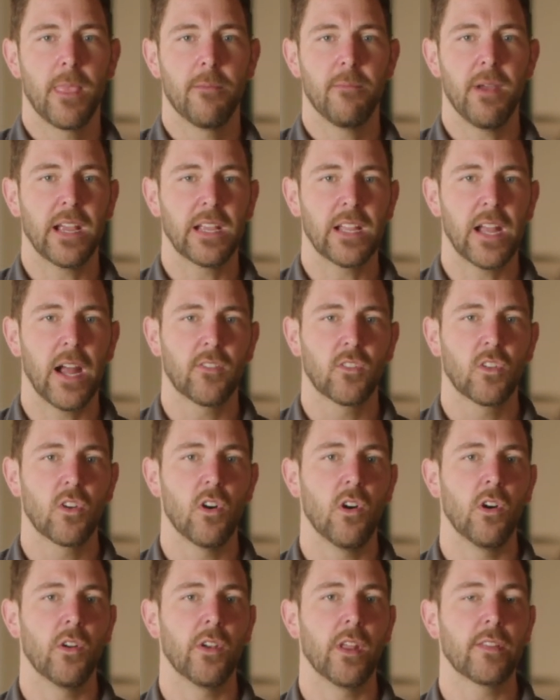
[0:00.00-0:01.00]
Man, God's
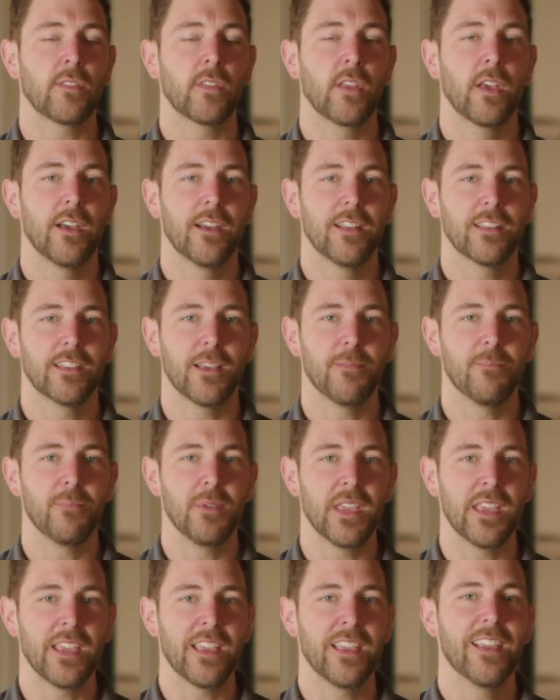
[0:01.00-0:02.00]
calling us to
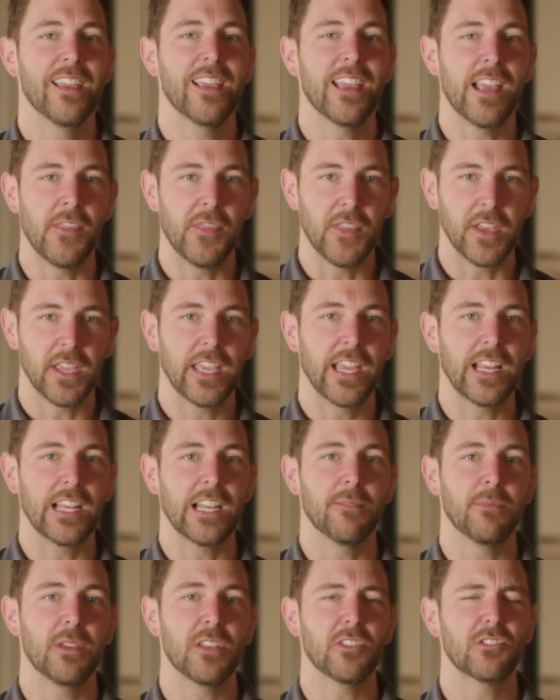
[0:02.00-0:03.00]
be in the
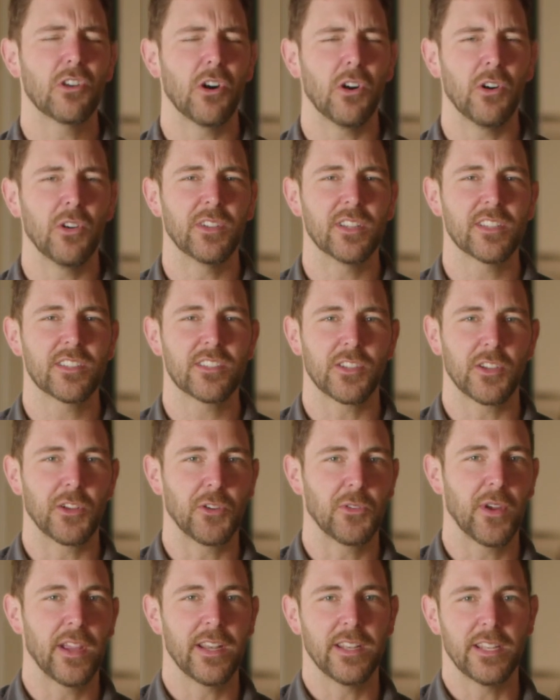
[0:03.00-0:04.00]
kingdom. He's calling us to
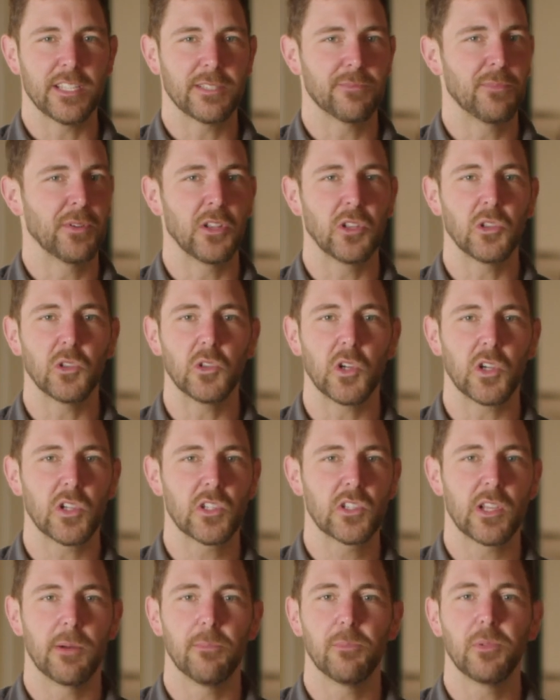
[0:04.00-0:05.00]
greatness, but it
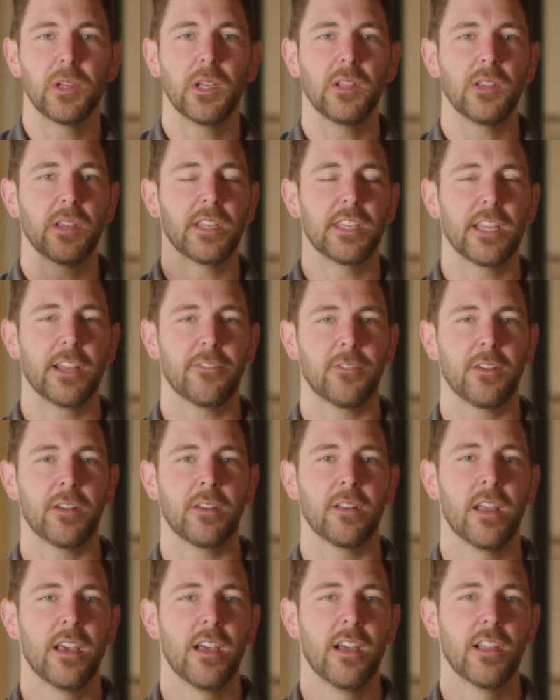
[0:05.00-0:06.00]
looks completely
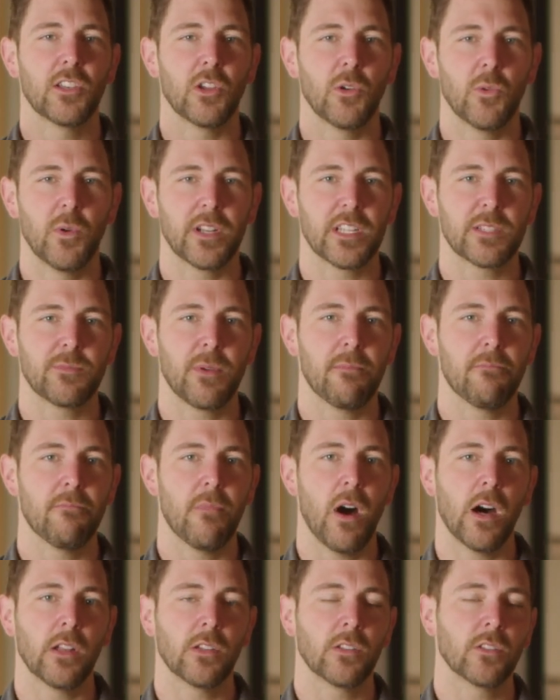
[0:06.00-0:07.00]
different to what has been
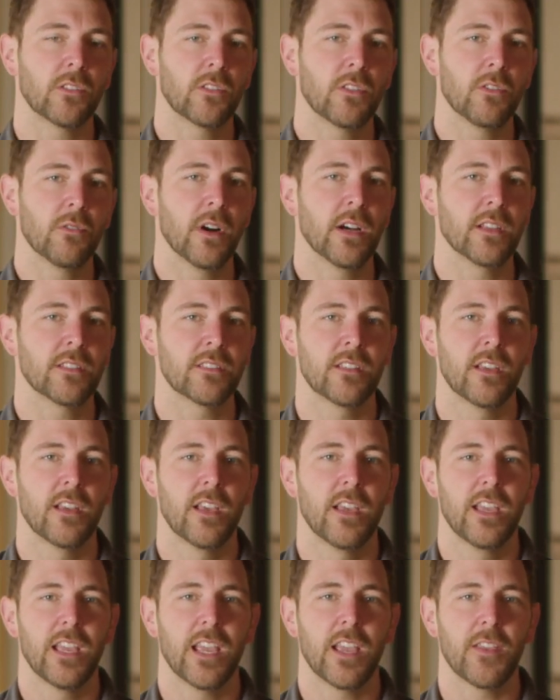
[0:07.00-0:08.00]
modeled to us
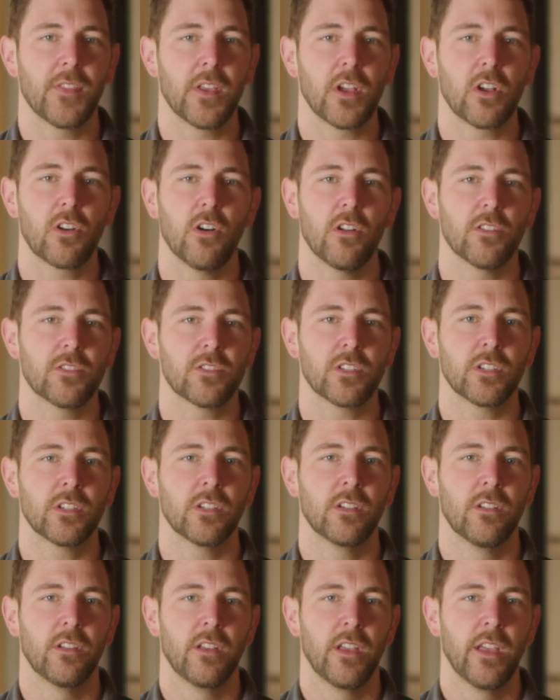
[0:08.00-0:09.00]
in the culture.